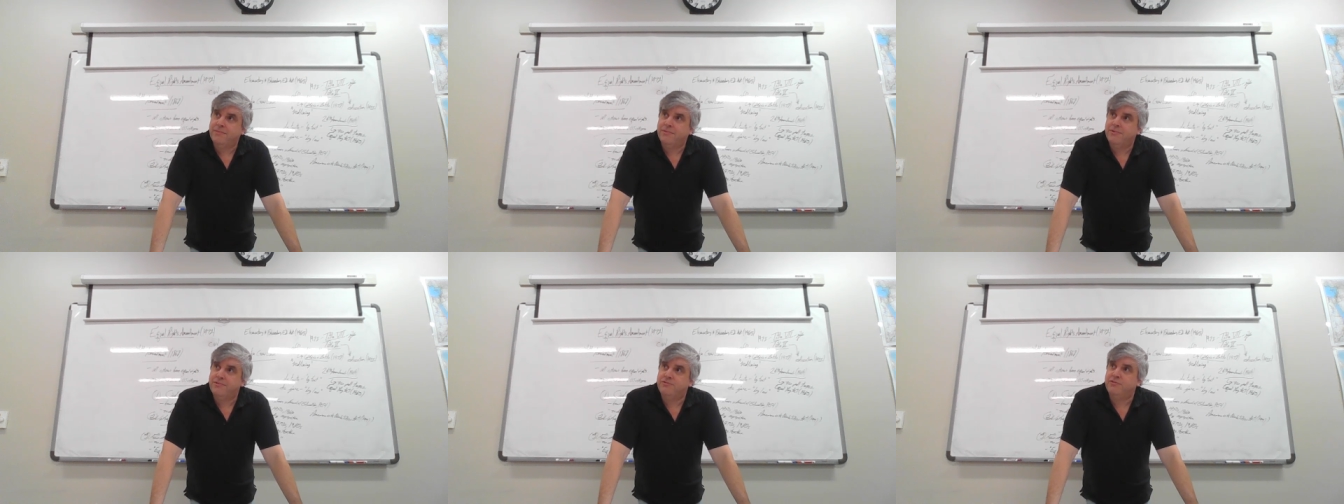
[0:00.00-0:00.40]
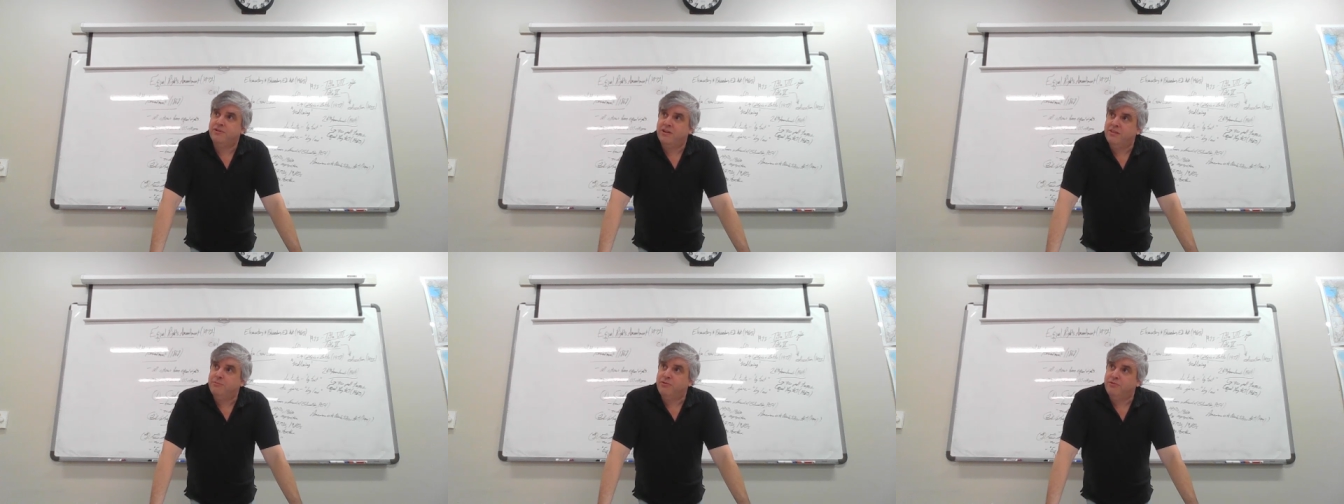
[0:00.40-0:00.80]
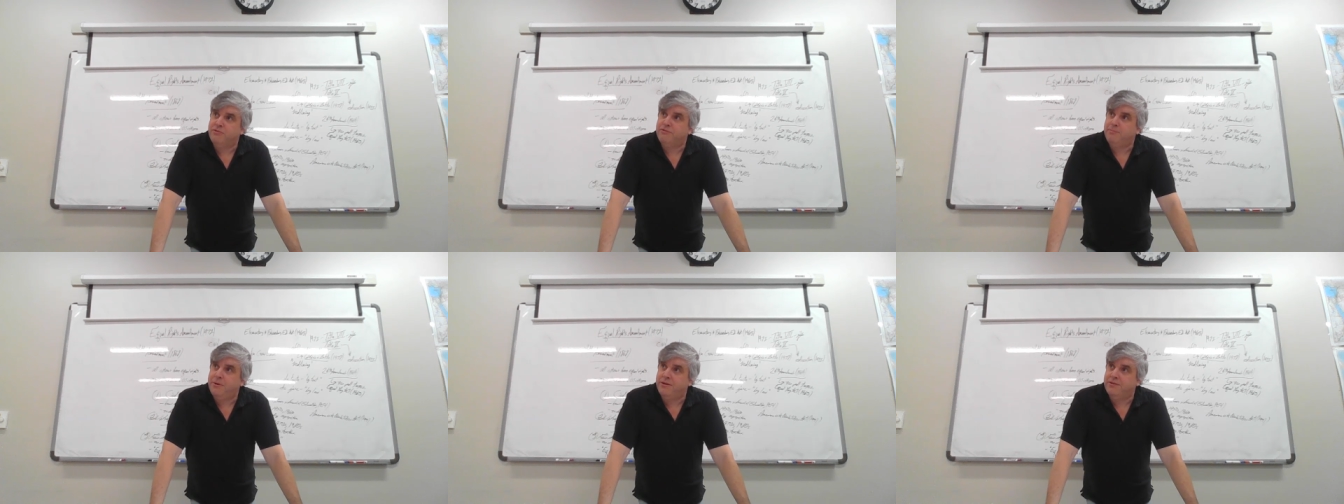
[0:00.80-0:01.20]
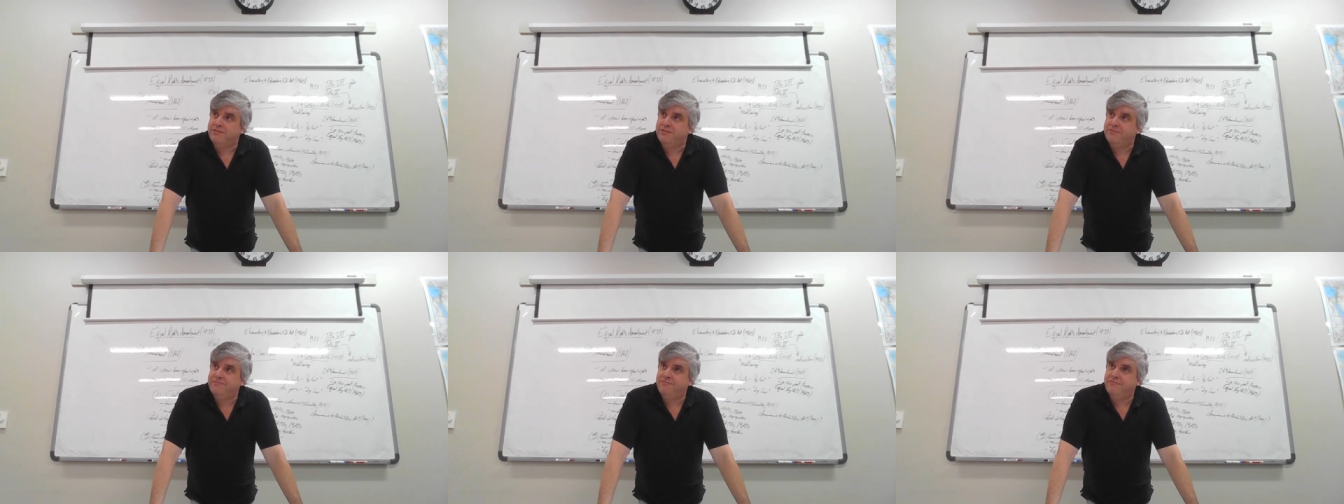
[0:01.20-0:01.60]
Always treat them with
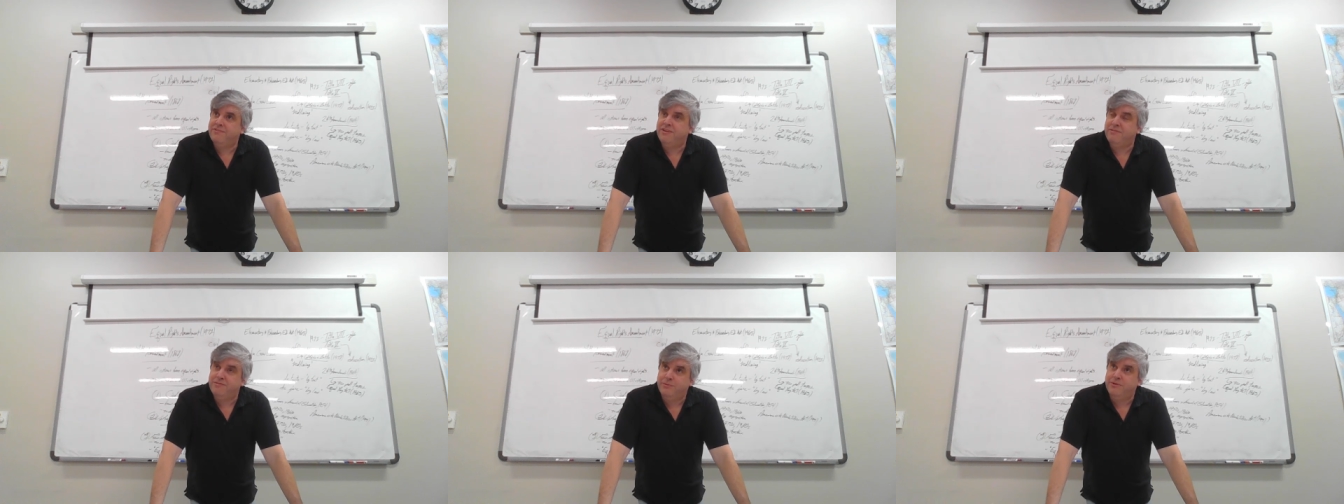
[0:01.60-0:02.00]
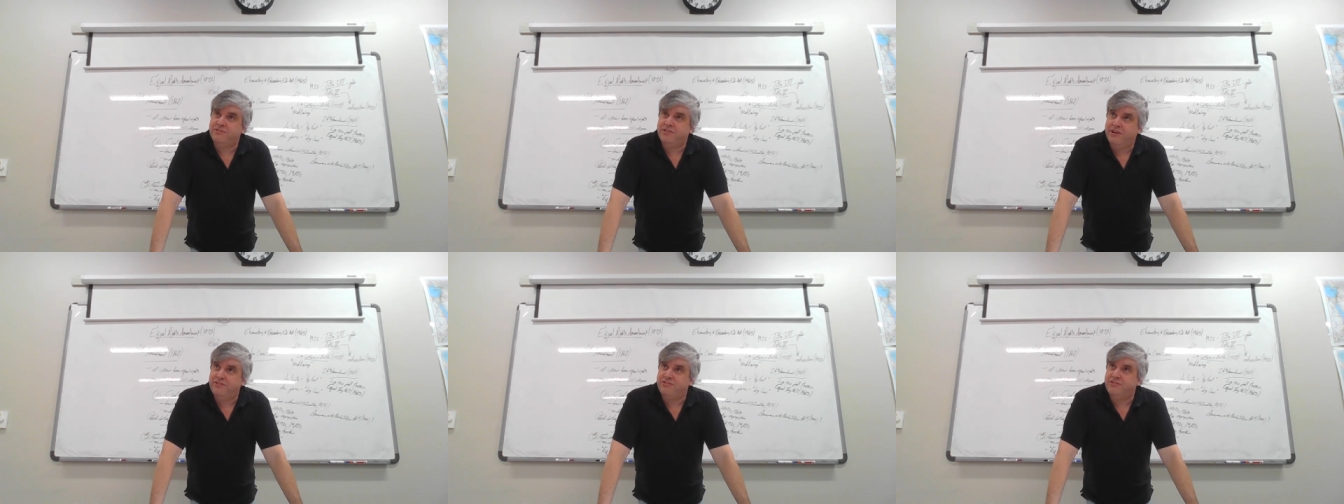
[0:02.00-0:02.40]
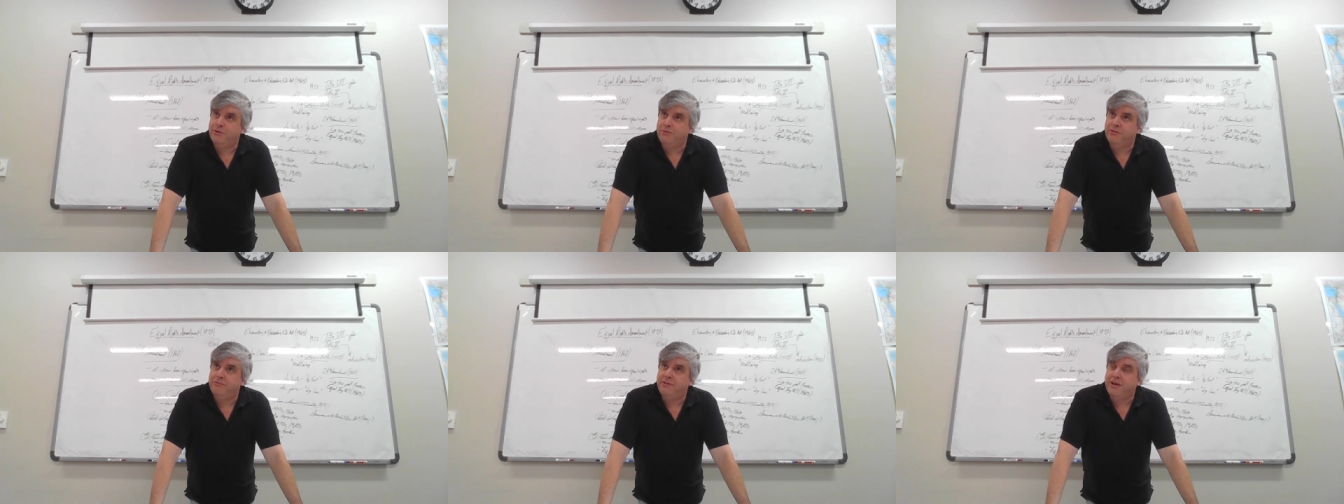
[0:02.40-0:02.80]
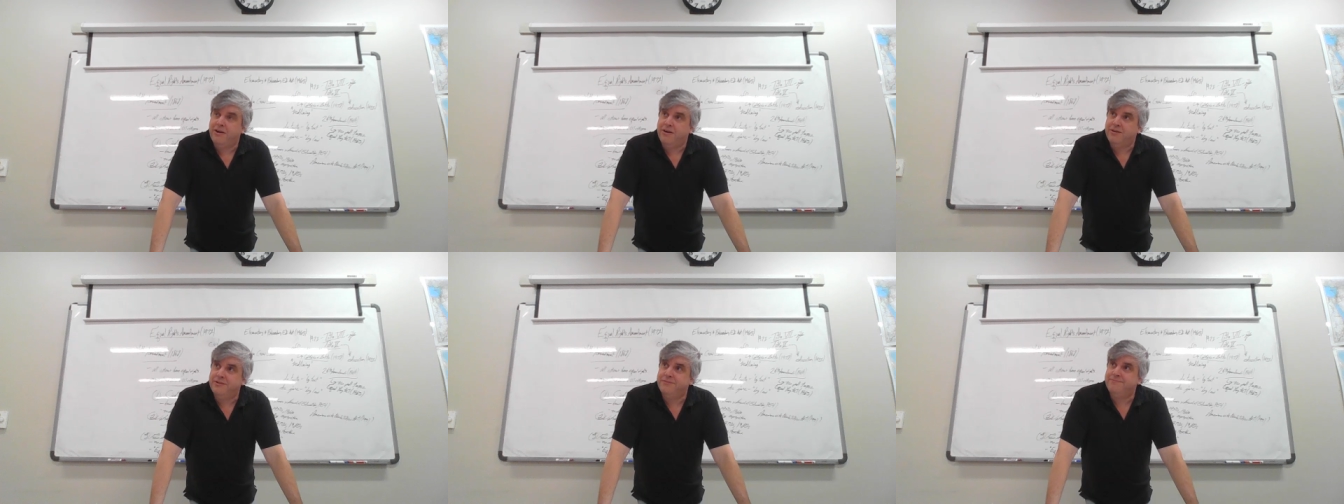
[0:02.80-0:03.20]
respect, give someone a chance to show what they've
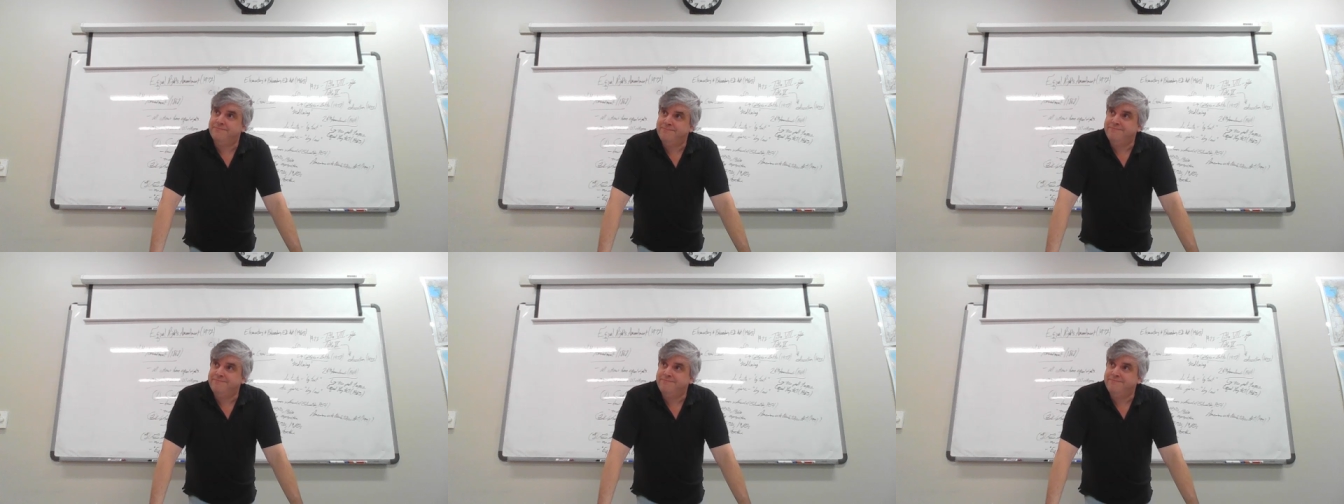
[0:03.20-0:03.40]
got.